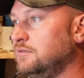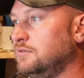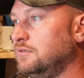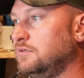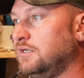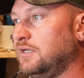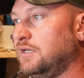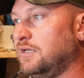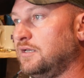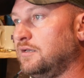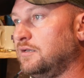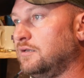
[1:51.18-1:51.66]

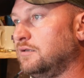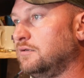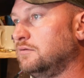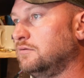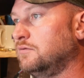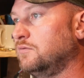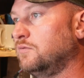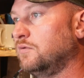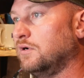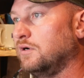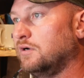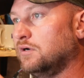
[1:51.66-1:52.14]

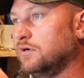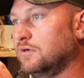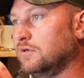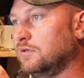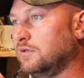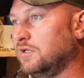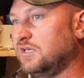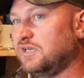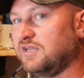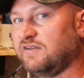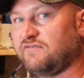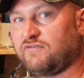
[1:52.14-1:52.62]
We're
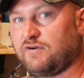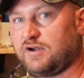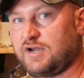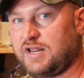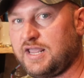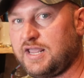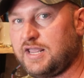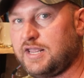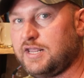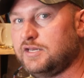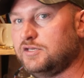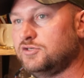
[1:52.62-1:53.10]
a different
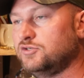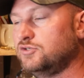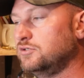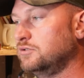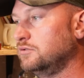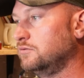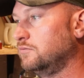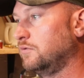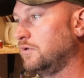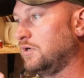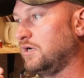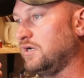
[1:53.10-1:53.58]

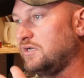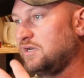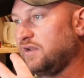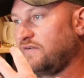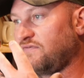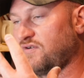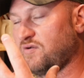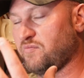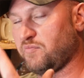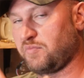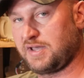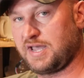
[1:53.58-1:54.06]
age. We're a
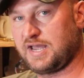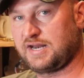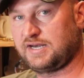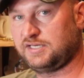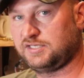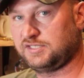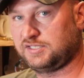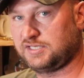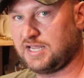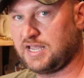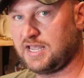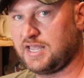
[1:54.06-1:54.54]
different body
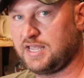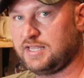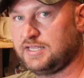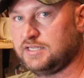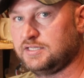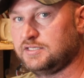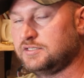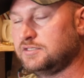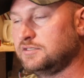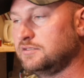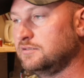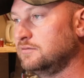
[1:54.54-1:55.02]

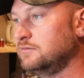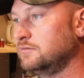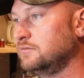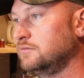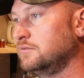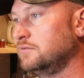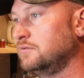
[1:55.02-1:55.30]
size.